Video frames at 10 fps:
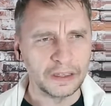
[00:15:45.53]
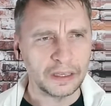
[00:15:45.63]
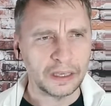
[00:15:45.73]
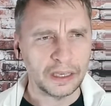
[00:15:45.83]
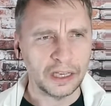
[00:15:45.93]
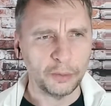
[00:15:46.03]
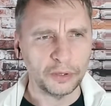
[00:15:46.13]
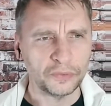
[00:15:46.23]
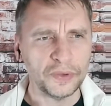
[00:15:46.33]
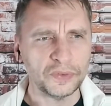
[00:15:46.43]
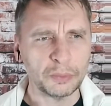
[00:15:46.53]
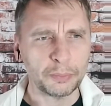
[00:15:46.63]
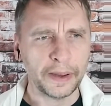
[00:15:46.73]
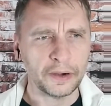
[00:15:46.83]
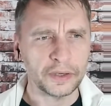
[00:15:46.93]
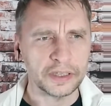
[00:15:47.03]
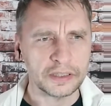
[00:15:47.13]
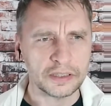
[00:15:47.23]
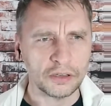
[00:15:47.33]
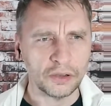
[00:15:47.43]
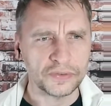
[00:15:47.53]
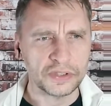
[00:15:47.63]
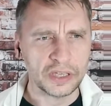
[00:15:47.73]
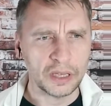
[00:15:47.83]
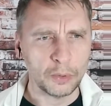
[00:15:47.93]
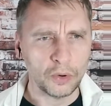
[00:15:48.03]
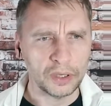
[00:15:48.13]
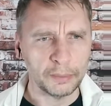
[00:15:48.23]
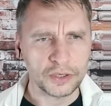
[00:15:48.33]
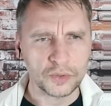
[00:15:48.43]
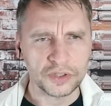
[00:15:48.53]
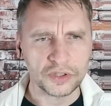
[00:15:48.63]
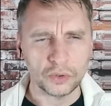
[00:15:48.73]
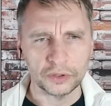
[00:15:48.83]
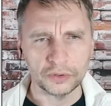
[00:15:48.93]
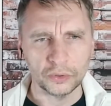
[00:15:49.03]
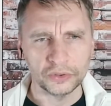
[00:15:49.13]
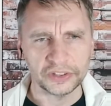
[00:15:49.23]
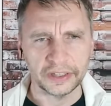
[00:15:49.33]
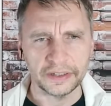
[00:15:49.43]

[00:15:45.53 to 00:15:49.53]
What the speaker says: About 50 parents of Sebo Elementary School in Ulsan,